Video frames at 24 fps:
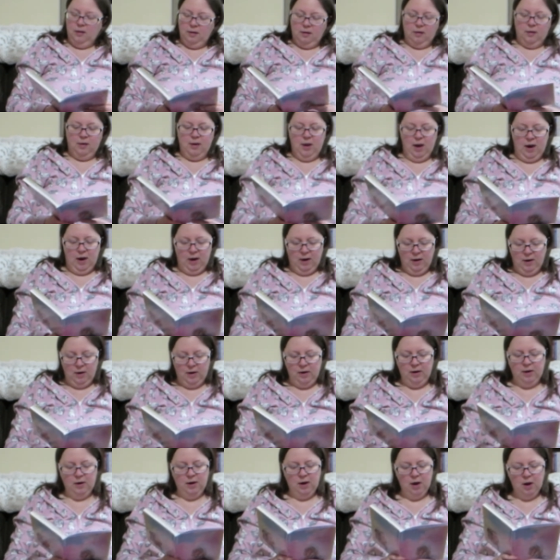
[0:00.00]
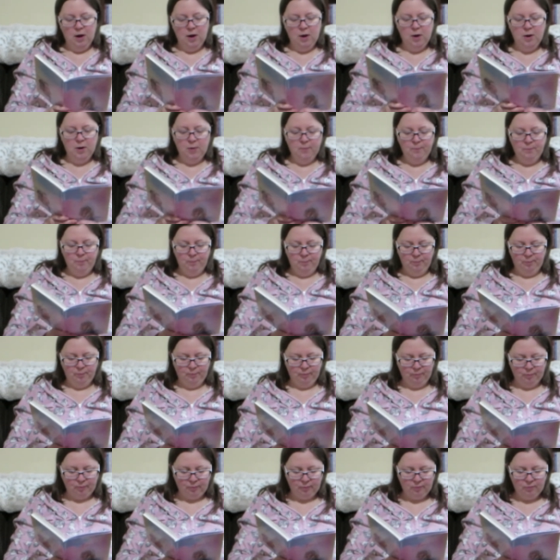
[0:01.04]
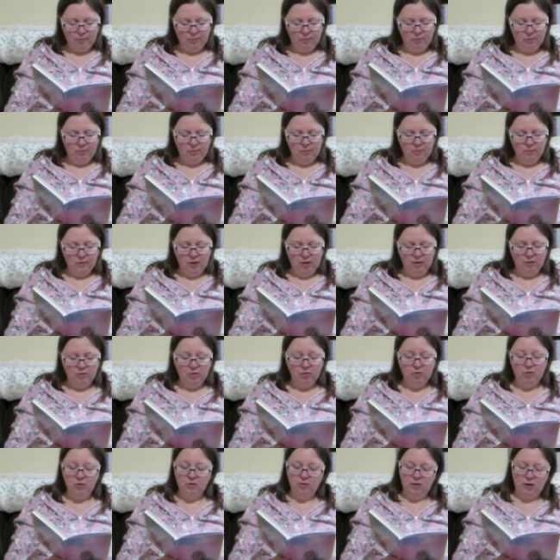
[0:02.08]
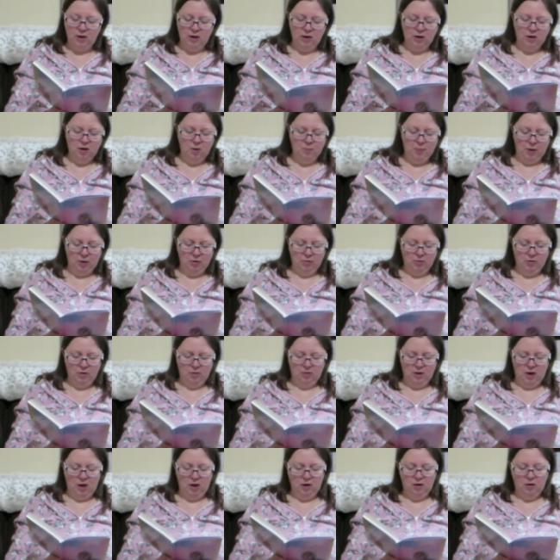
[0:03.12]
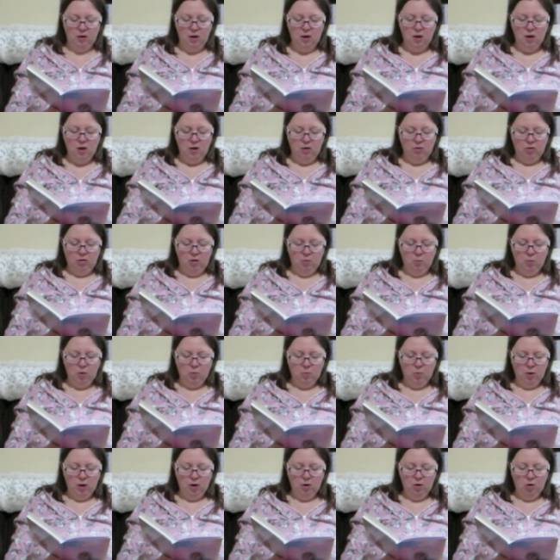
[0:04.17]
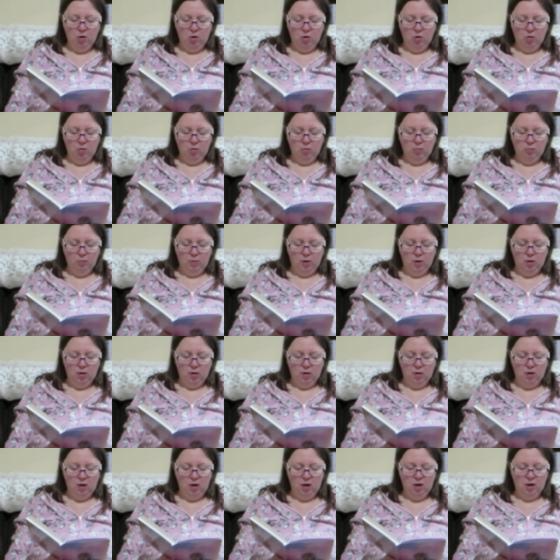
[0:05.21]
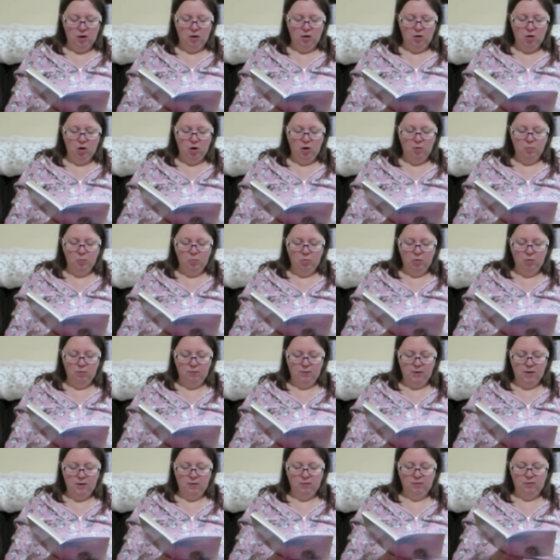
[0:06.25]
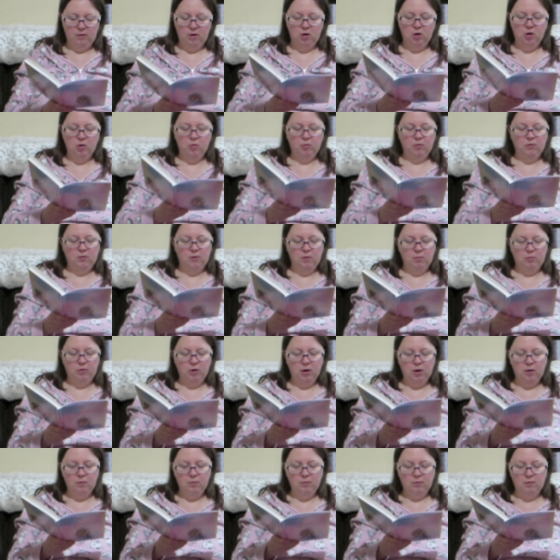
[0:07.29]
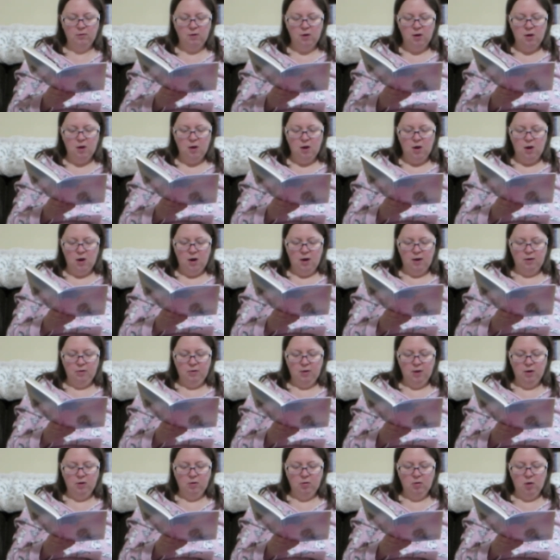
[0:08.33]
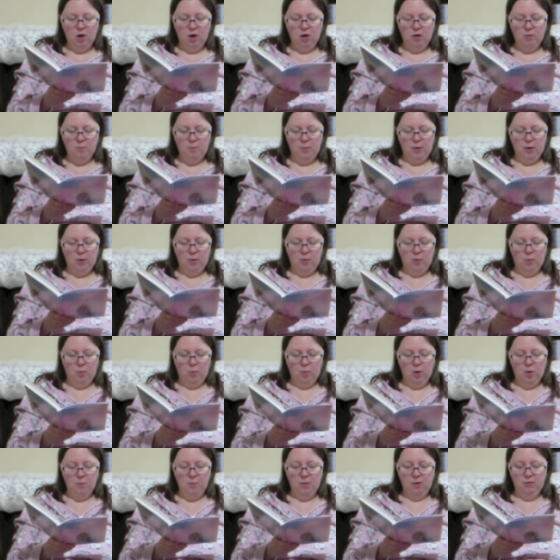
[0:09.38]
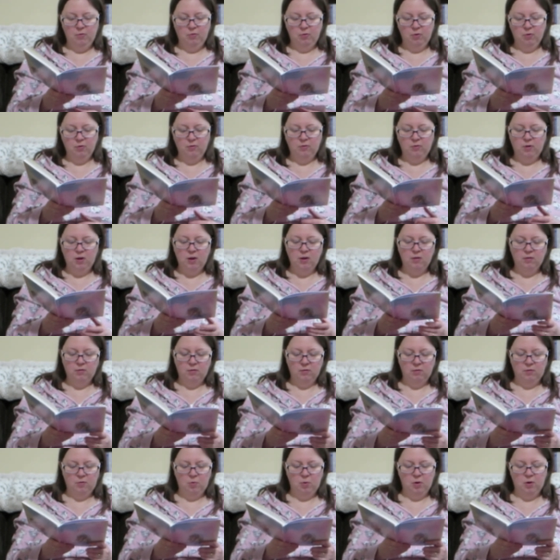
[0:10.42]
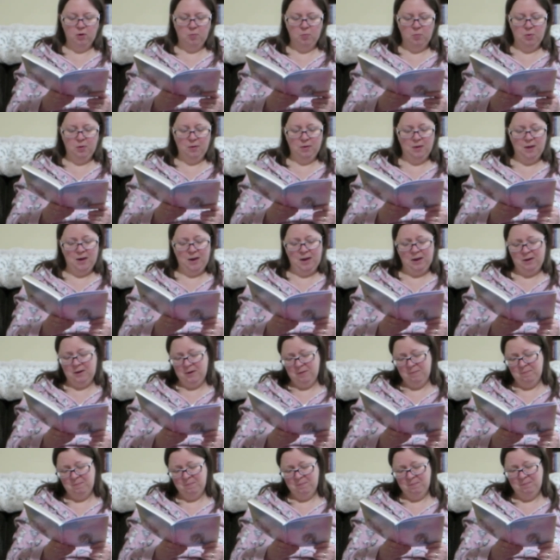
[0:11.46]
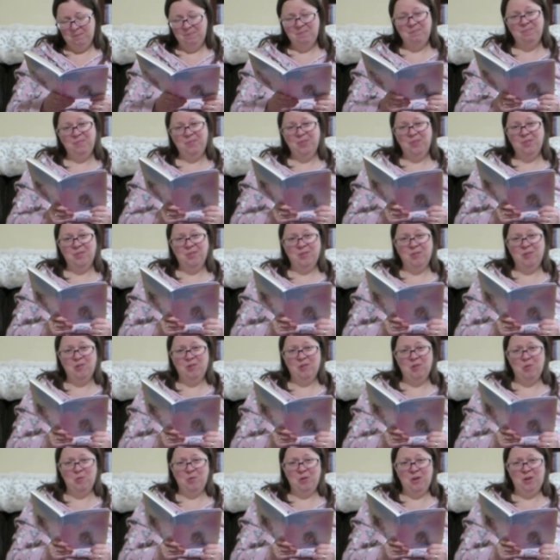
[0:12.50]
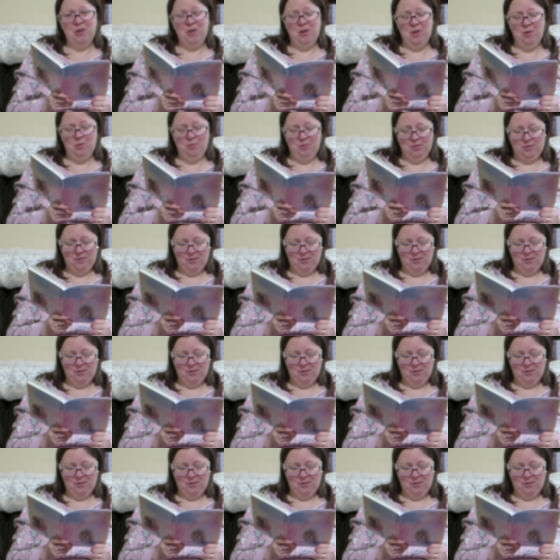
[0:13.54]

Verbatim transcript: Yeah. Um, so, does it get any better than that? Then we went home and got movies. You know, sometimes I think a lot about what my first kiss is going to be like. It's so cute.